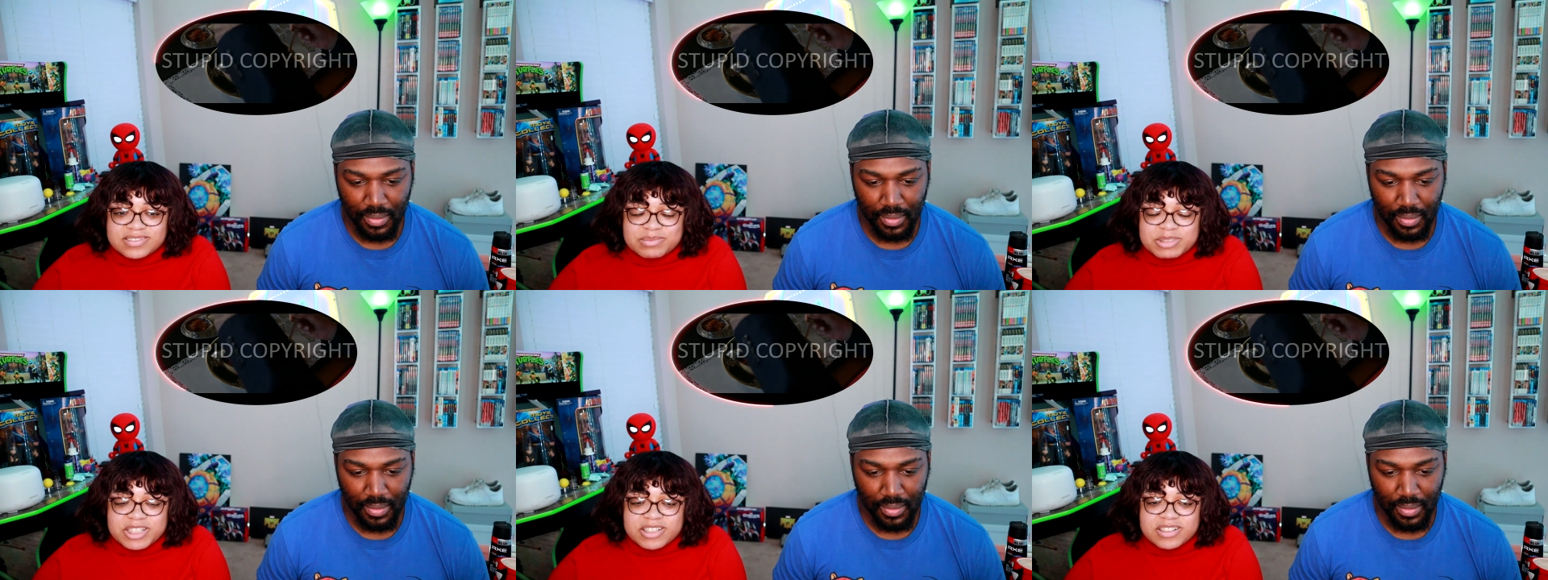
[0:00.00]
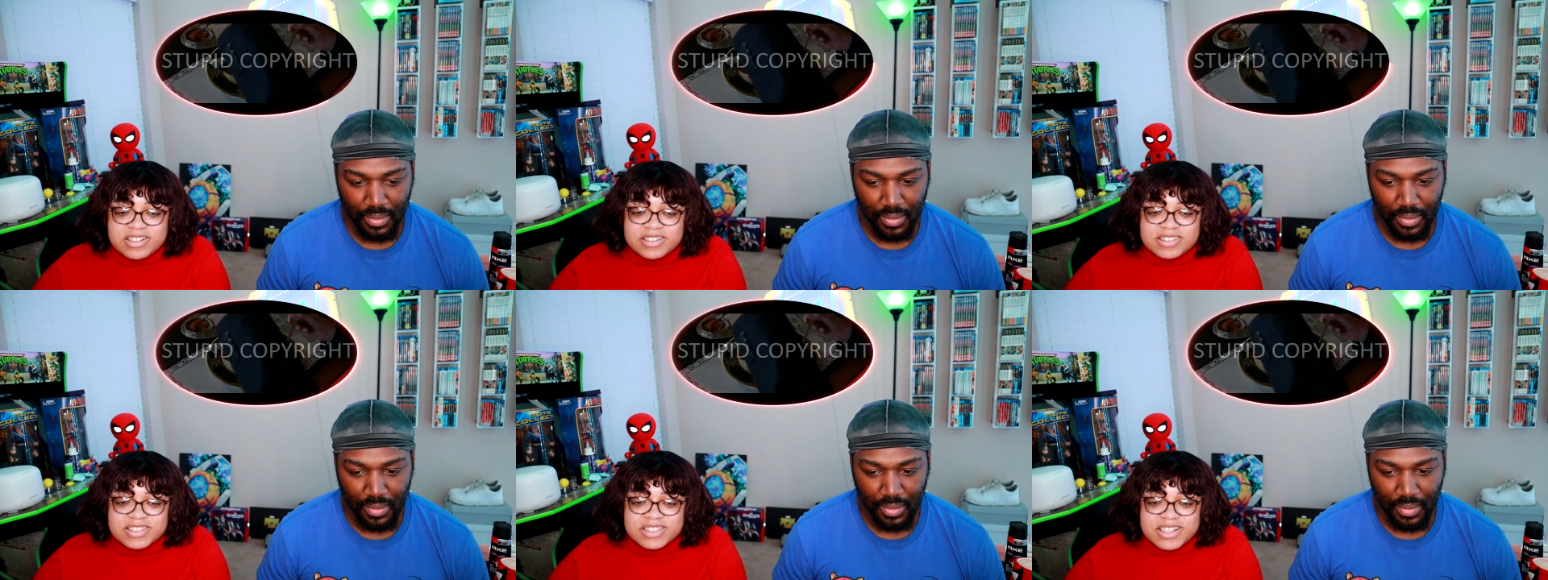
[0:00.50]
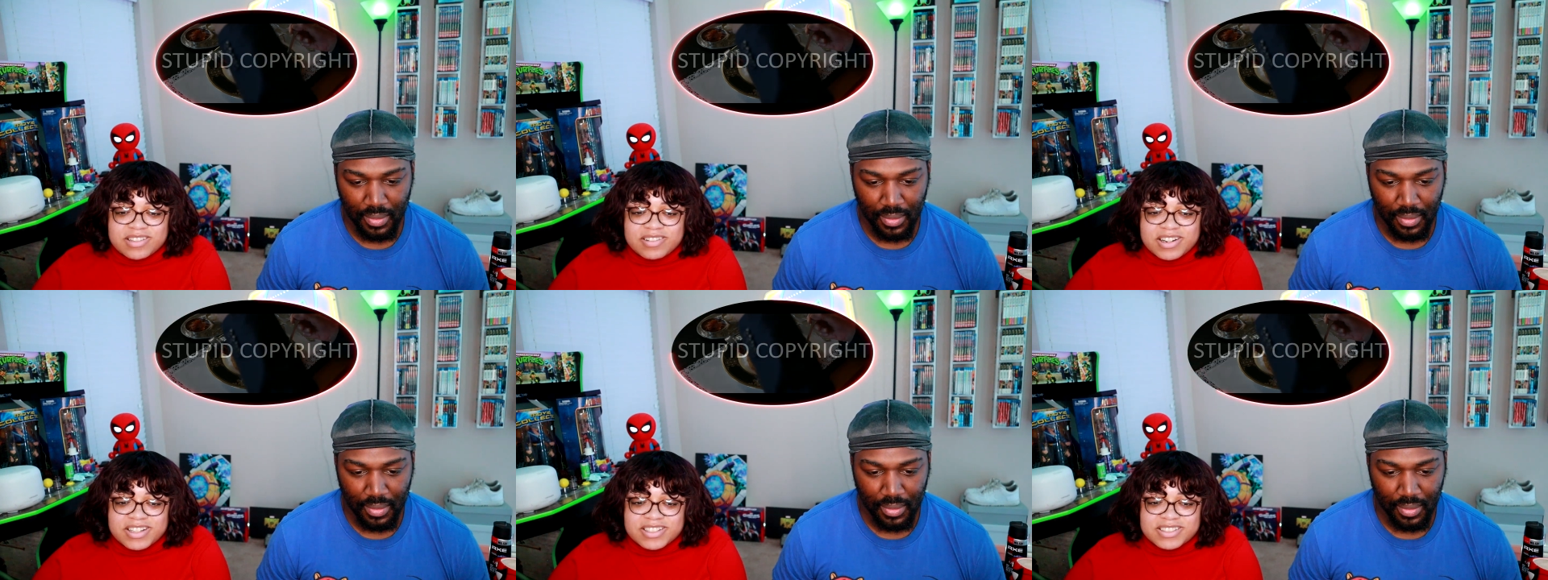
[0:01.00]
Speaker 1: you um, chicken cutlets and that
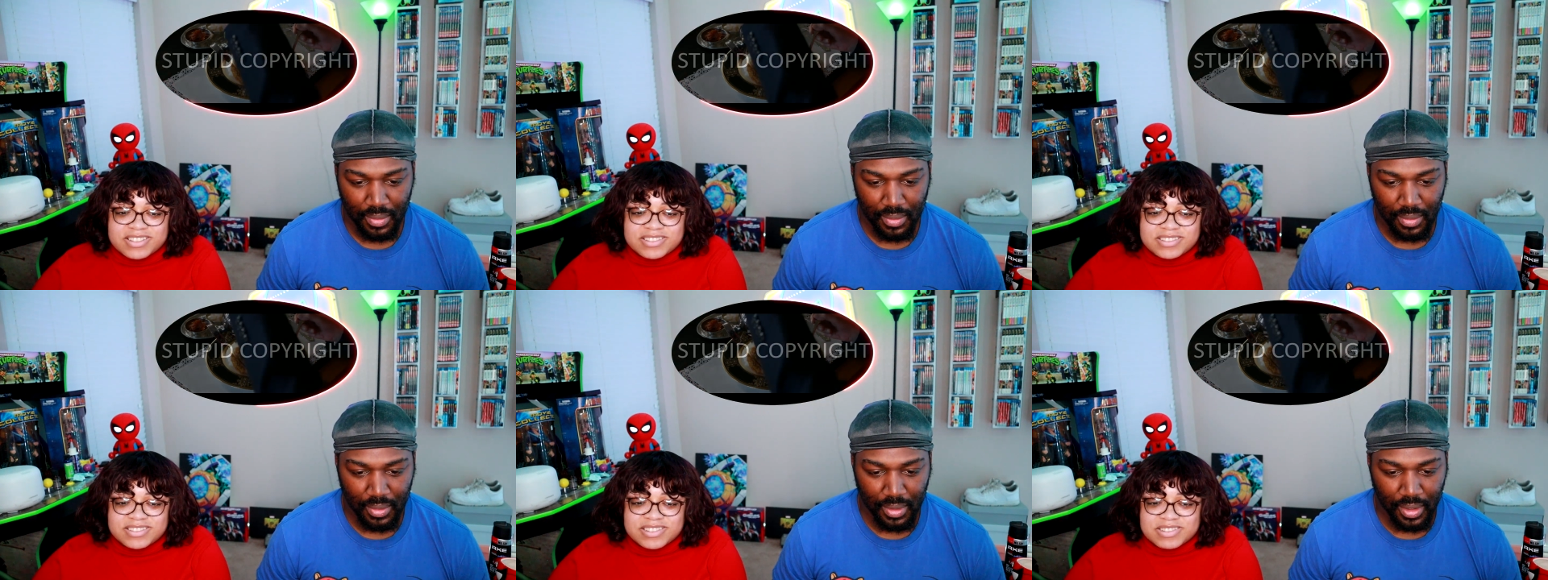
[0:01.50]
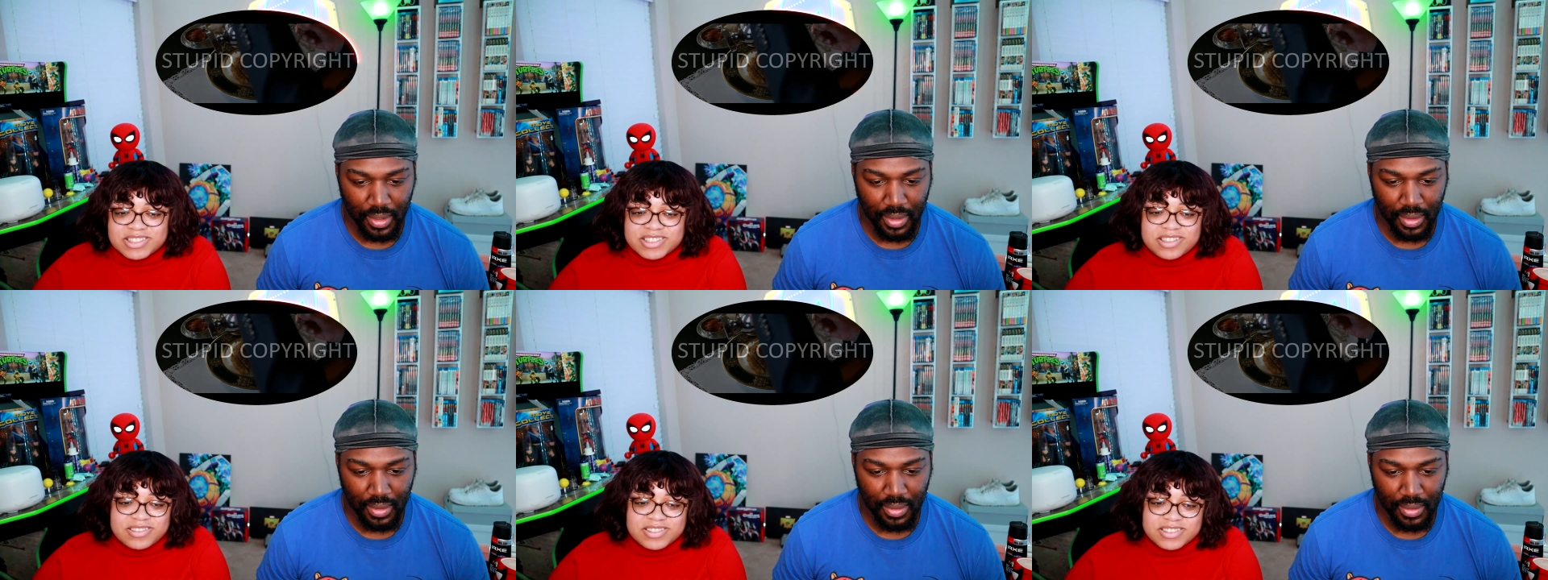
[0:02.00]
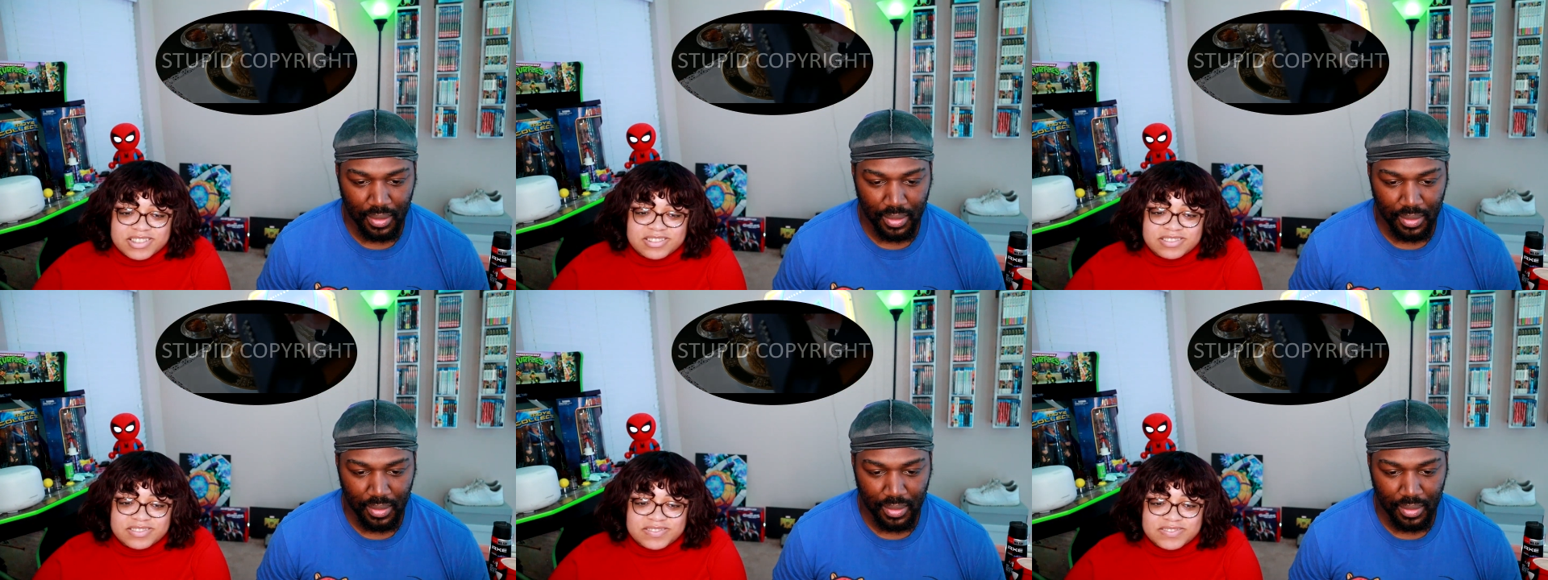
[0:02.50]
rice. It yeah. was so good.